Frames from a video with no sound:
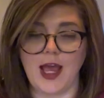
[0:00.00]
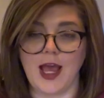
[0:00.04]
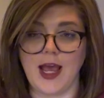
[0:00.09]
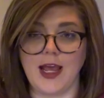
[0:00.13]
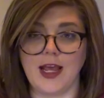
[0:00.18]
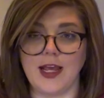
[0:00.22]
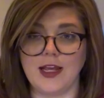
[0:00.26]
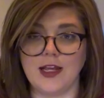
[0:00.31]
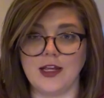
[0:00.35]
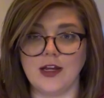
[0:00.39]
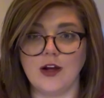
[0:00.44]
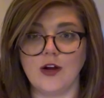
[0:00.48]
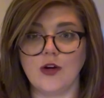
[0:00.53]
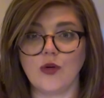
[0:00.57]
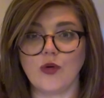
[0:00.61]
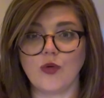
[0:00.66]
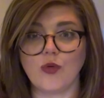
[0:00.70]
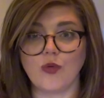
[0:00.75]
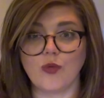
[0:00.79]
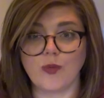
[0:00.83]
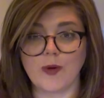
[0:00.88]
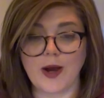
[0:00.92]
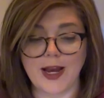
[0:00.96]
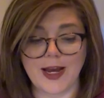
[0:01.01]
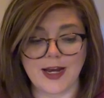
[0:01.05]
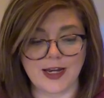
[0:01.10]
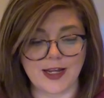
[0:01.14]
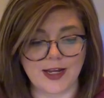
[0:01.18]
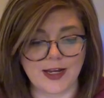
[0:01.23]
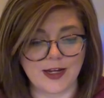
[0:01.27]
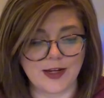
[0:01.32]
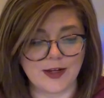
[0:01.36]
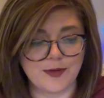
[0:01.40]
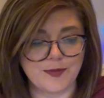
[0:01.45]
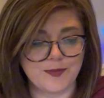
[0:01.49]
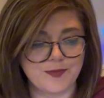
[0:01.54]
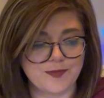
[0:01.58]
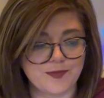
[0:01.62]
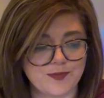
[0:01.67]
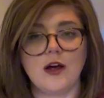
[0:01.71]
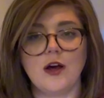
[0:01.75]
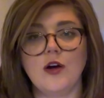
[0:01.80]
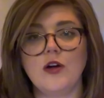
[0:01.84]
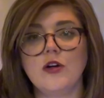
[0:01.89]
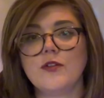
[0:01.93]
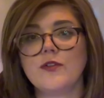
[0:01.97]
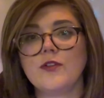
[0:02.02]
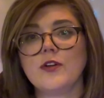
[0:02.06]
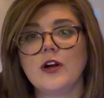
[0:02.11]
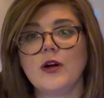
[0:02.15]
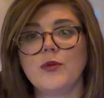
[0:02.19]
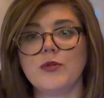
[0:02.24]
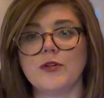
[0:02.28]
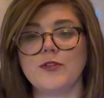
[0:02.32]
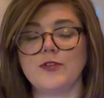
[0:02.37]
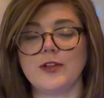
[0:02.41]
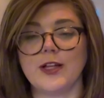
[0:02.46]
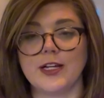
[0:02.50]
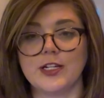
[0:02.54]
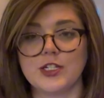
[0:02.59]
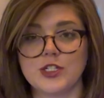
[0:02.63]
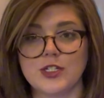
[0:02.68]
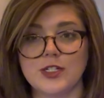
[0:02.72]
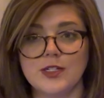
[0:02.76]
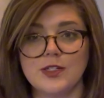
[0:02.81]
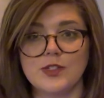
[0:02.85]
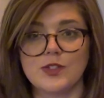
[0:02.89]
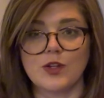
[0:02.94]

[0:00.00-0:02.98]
a rating. Overall reflections